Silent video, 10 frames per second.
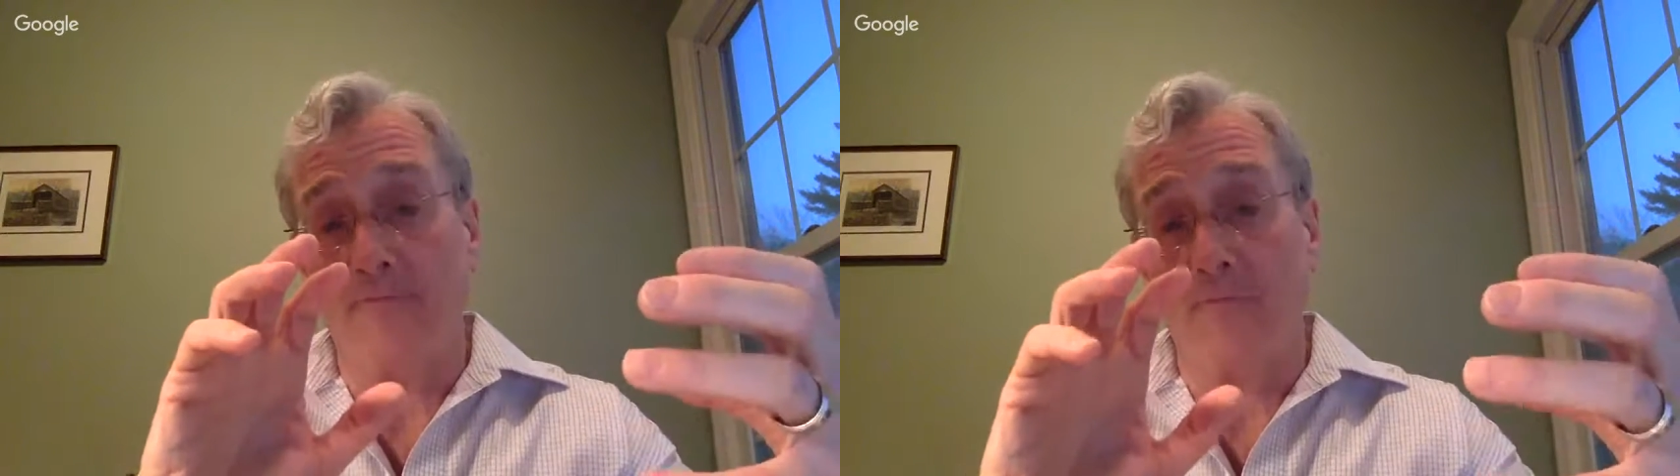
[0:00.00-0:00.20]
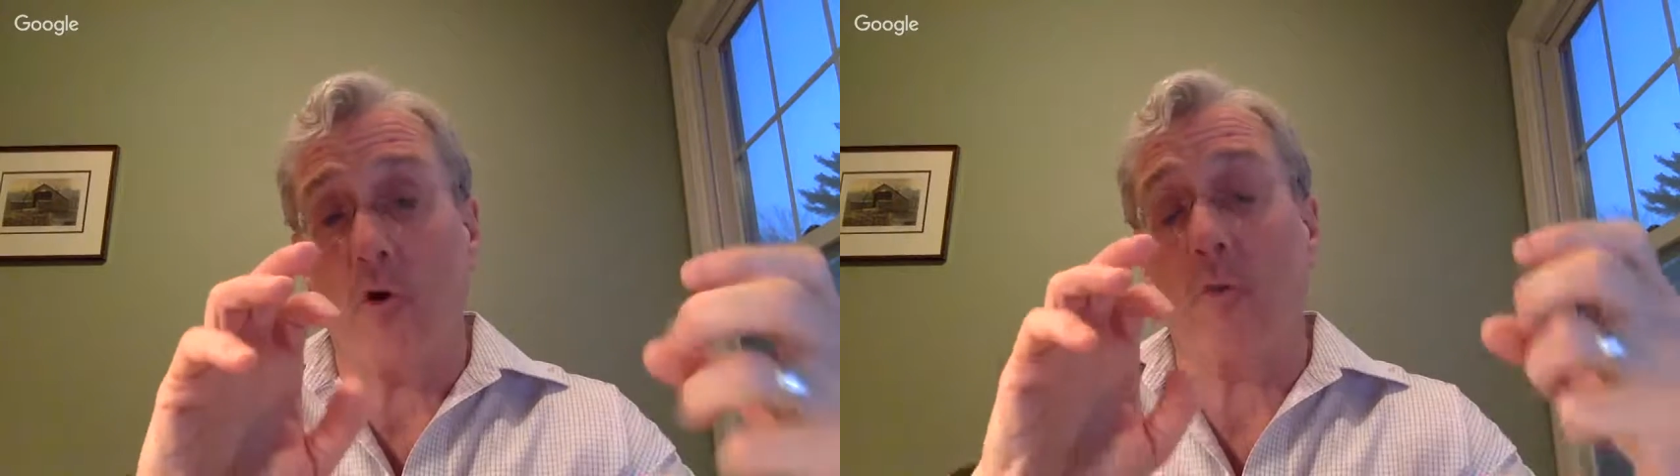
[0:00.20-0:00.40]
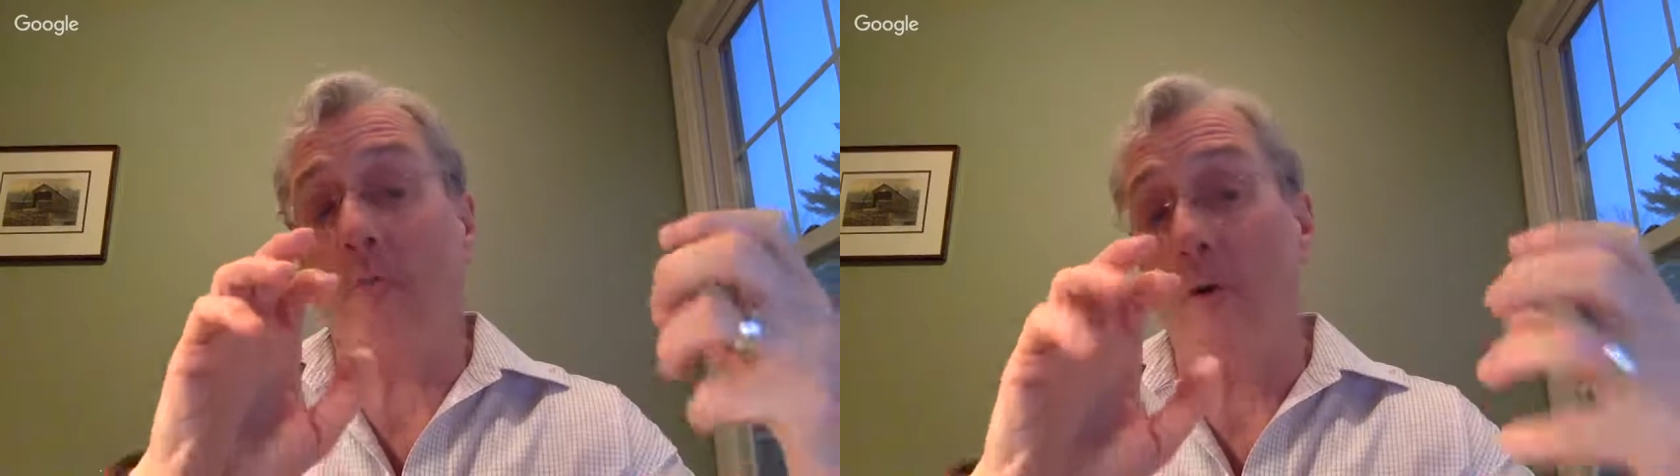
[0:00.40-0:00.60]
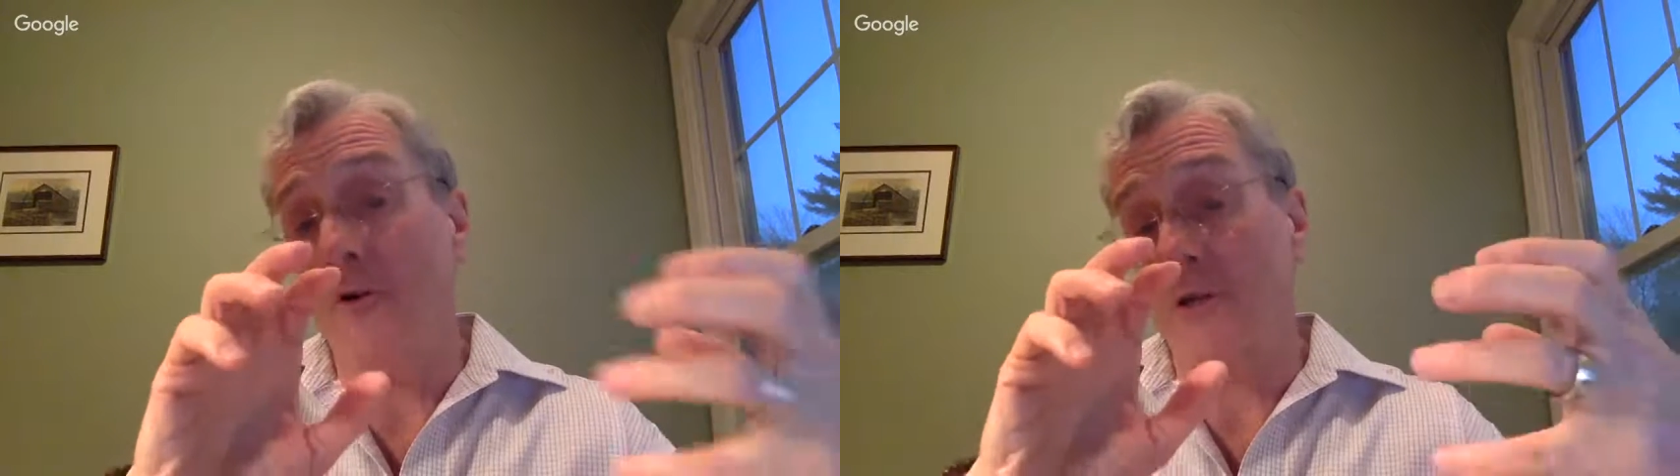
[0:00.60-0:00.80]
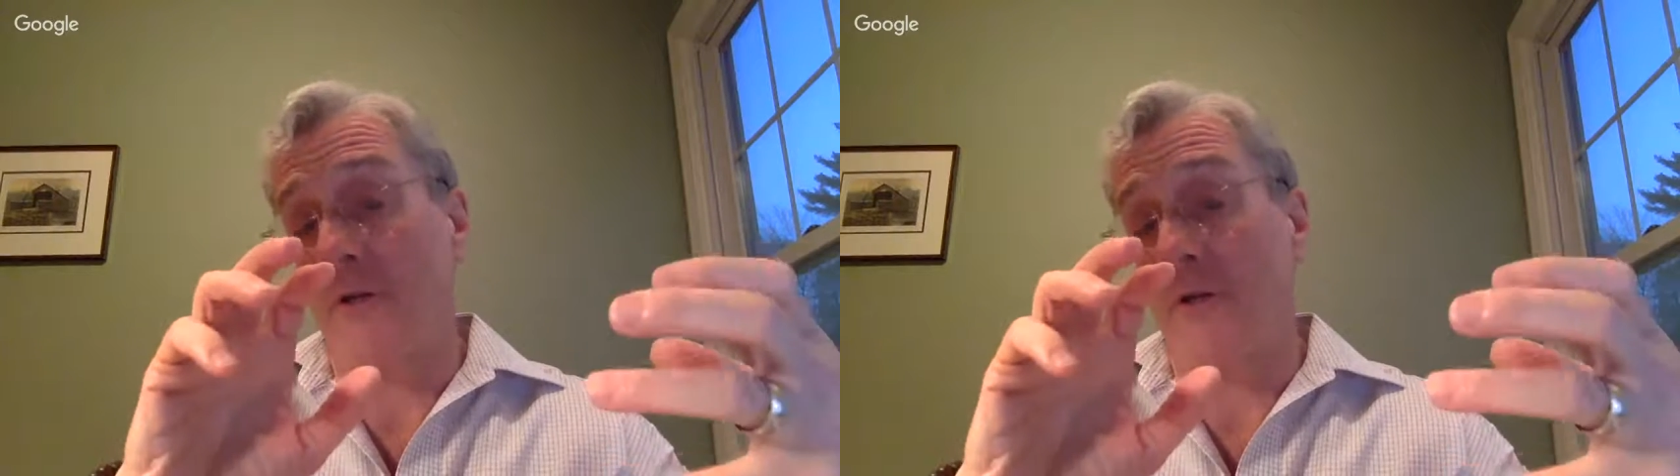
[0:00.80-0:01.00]
or
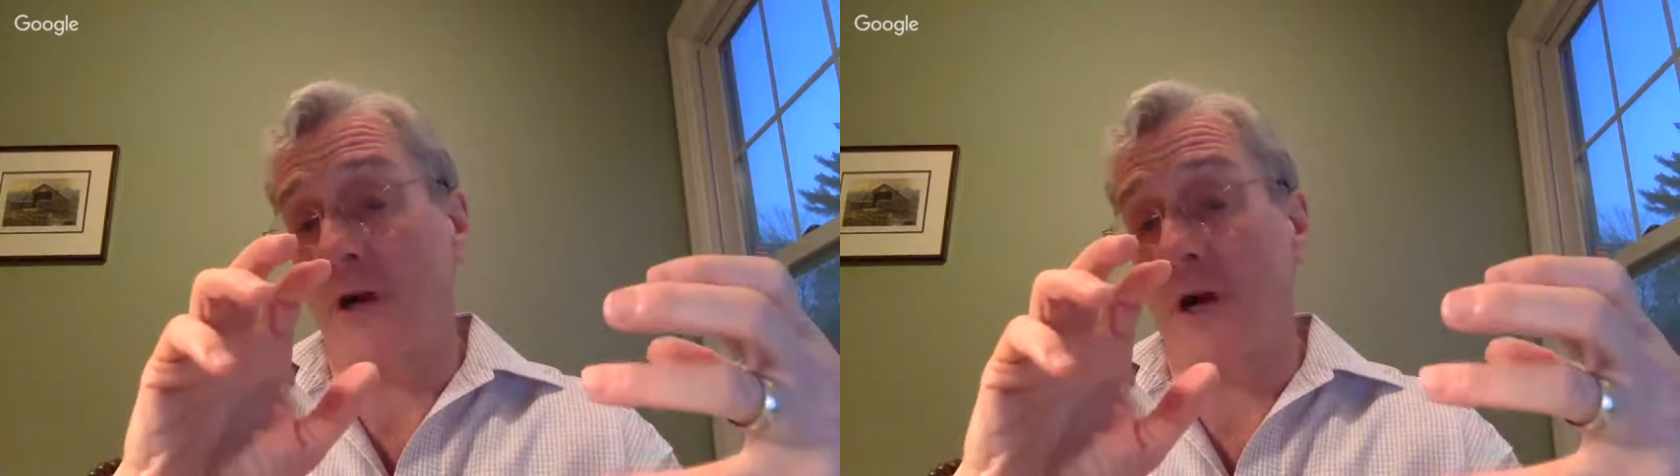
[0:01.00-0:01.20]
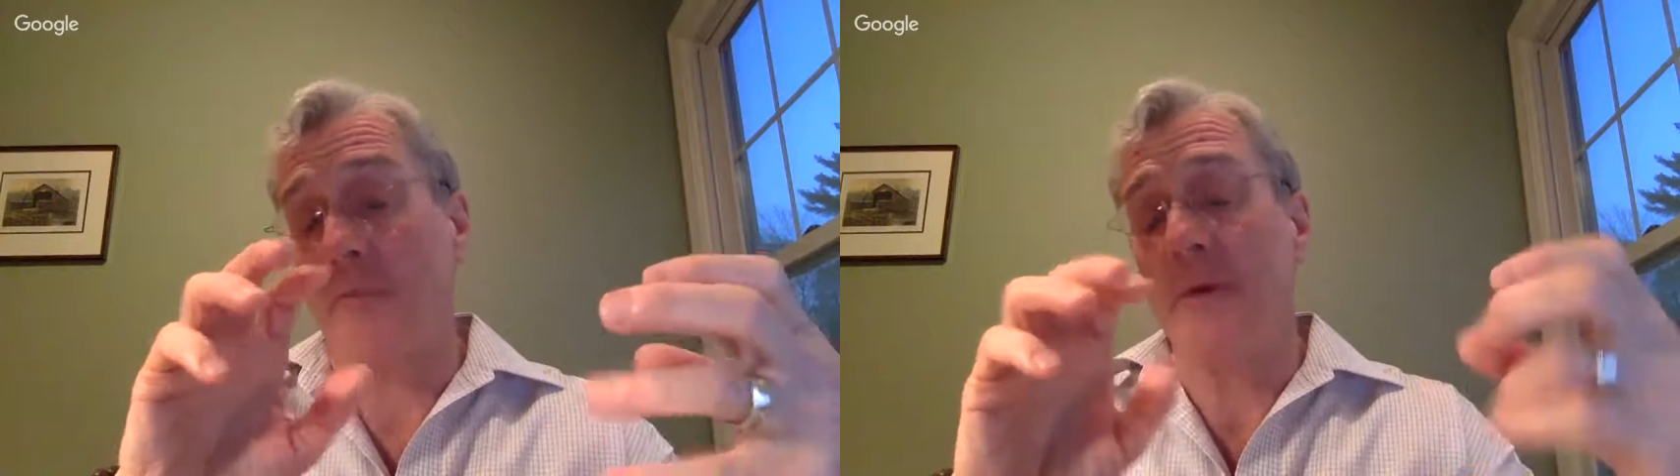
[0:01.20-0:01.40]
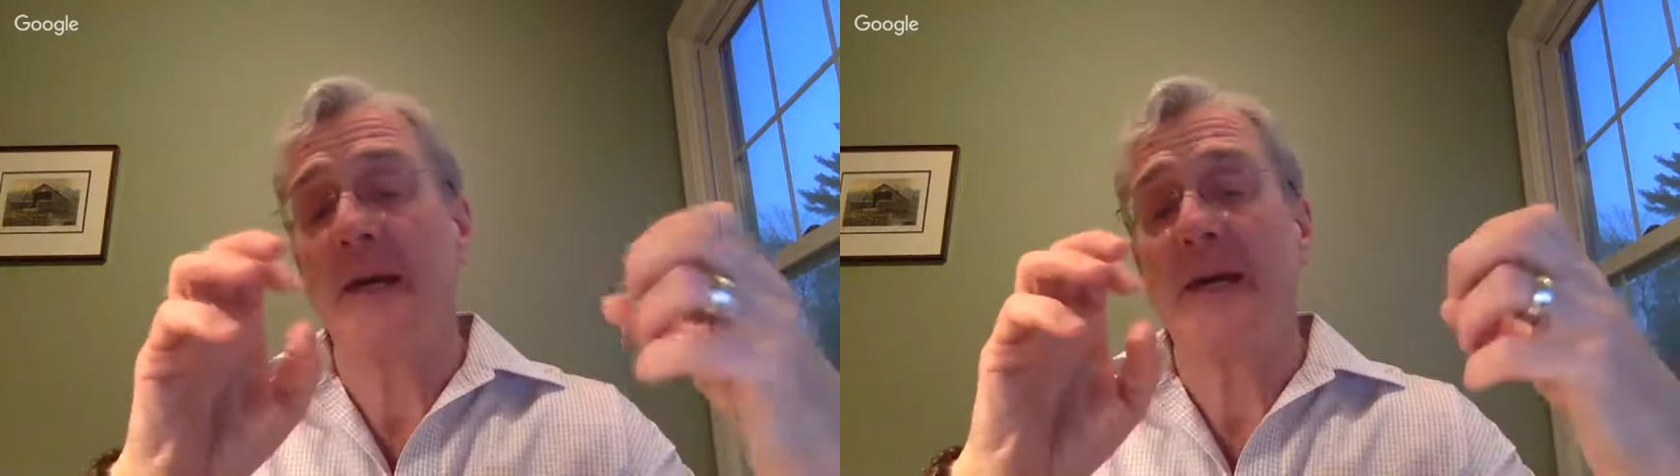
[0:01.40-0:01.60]
most of the time,